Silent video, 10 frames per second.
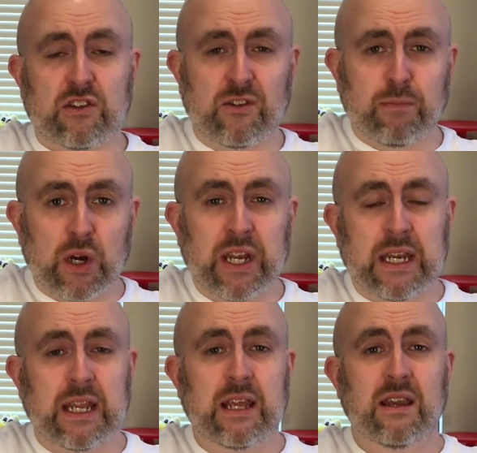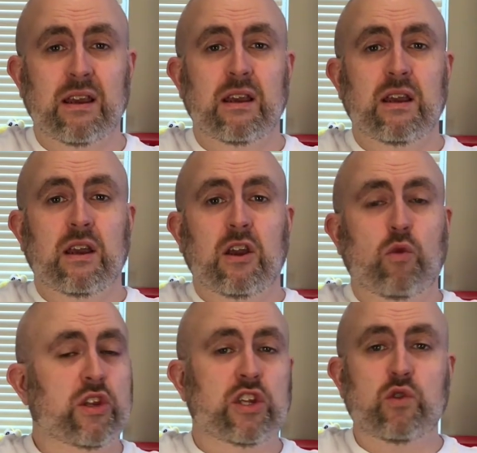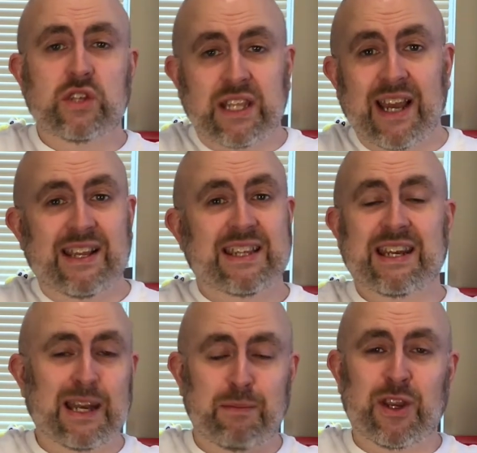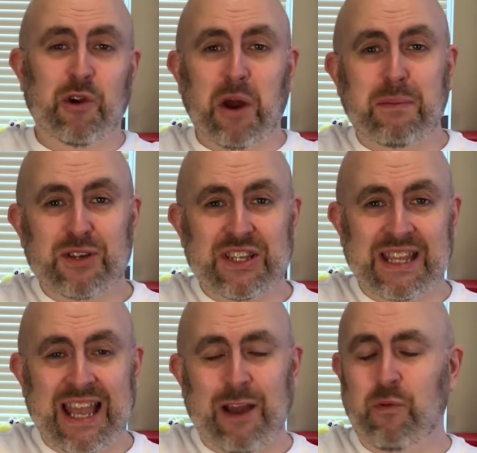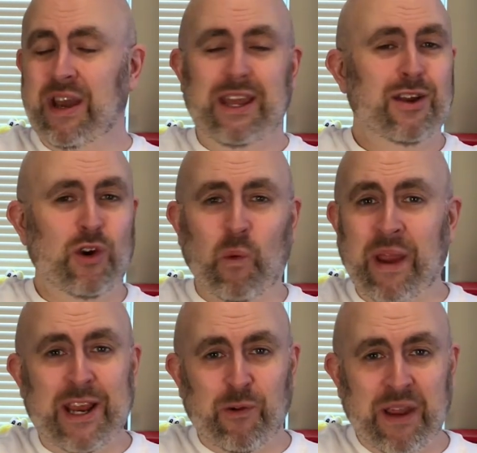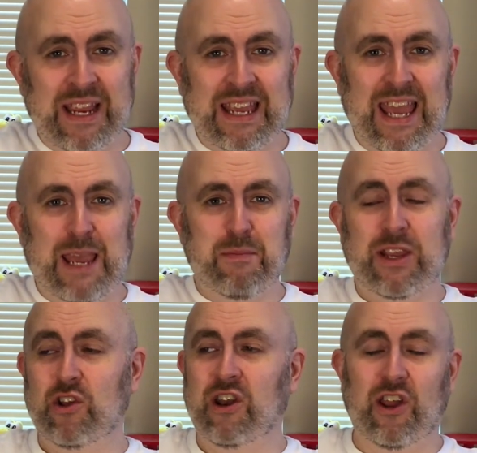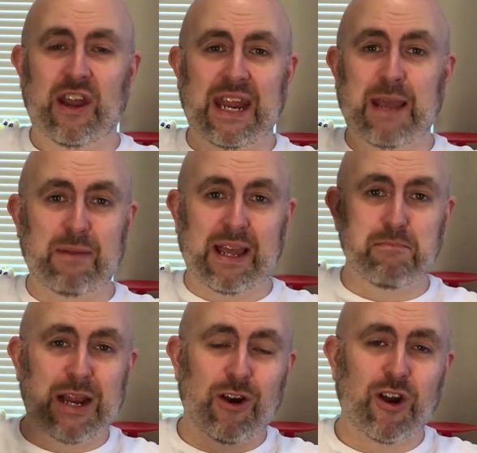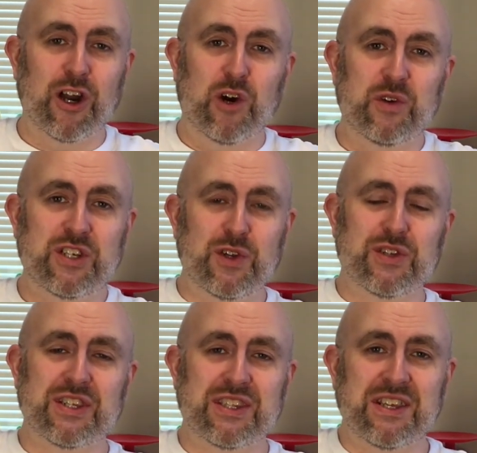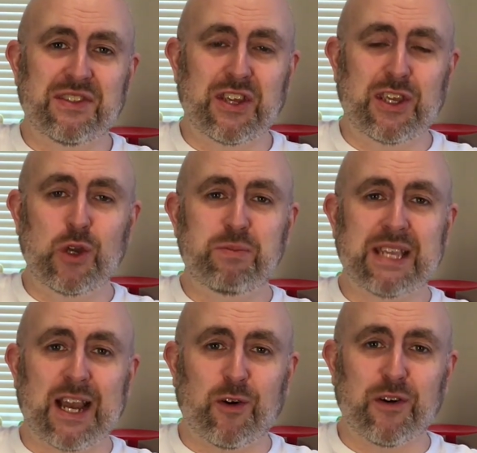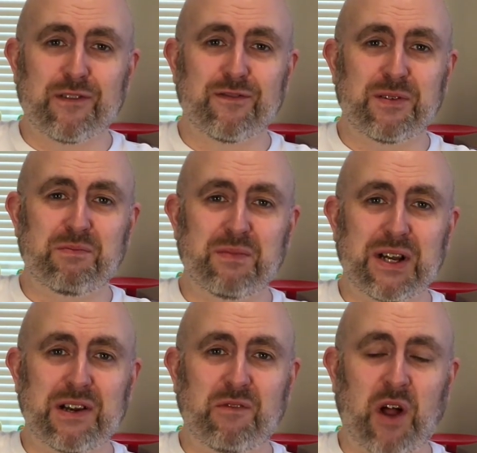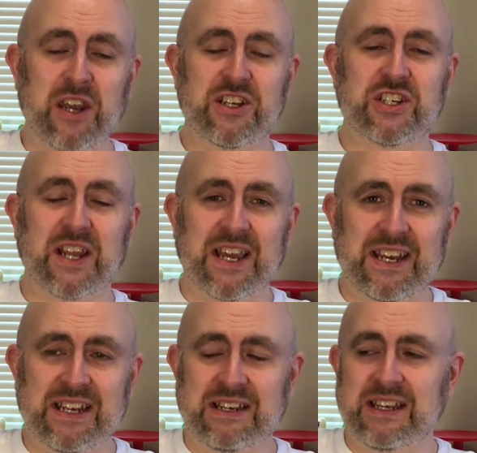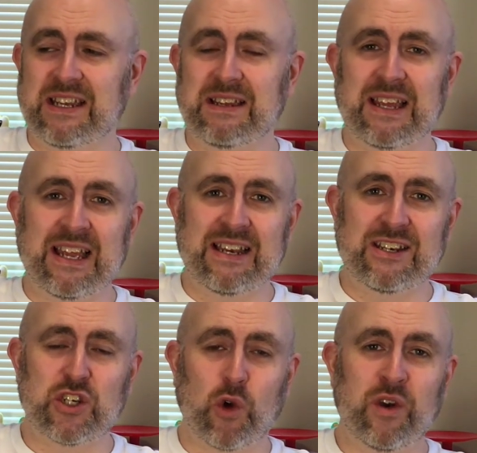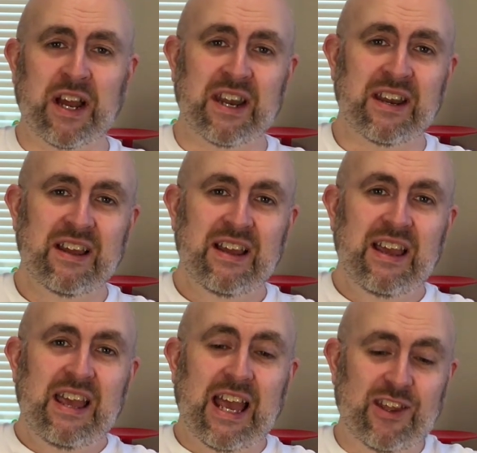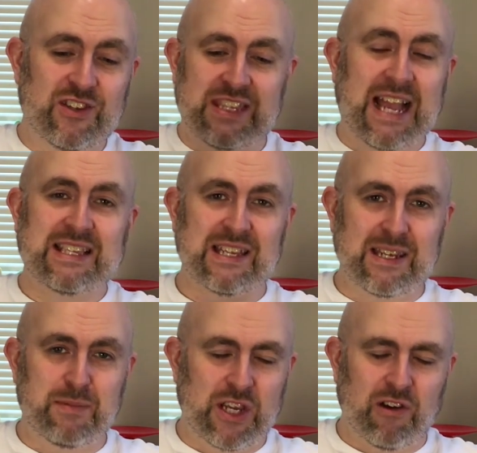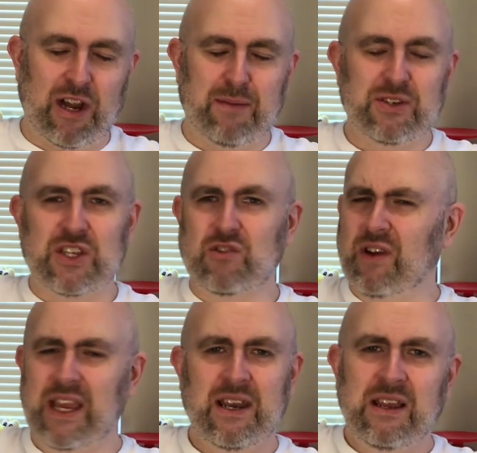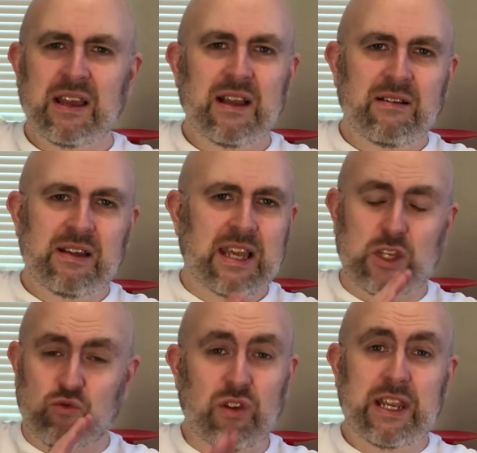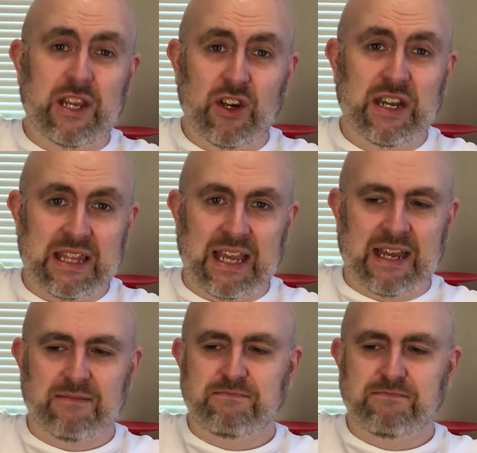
of Burgundy, which use dice and limit your options in that way. Great game. And you can look at a game like Amerigo, which uses the cube tower from Wallenstein and Shogun, and uses that to limit your options, right? He's really good at that.